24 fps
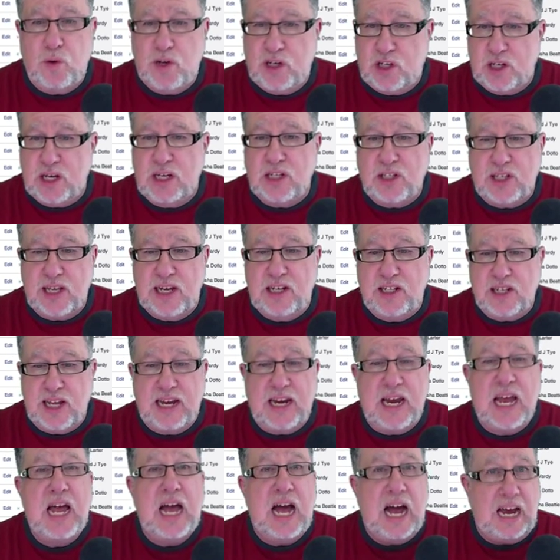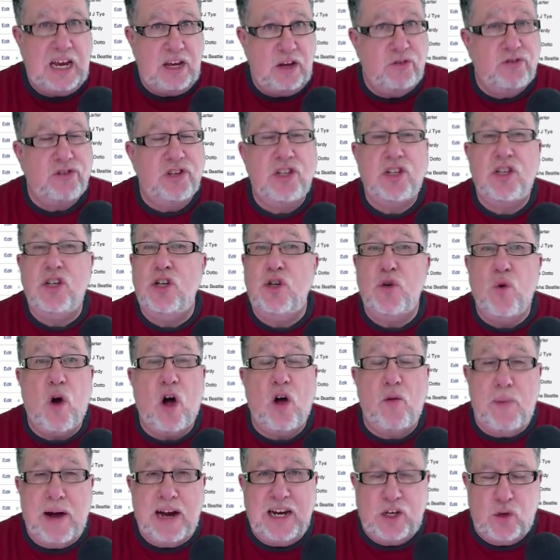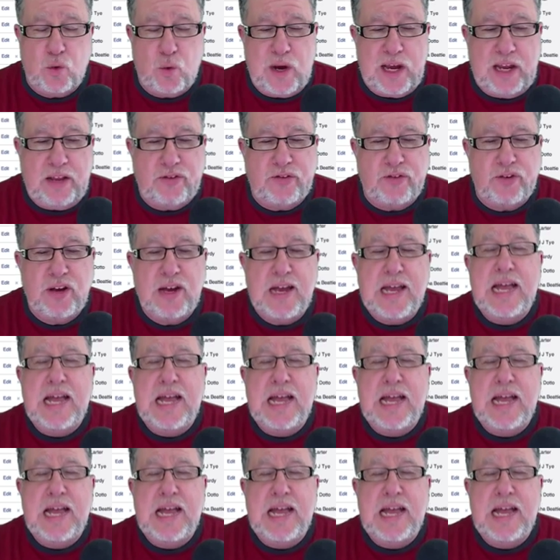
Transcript: which does things like I use it to do all my tweets,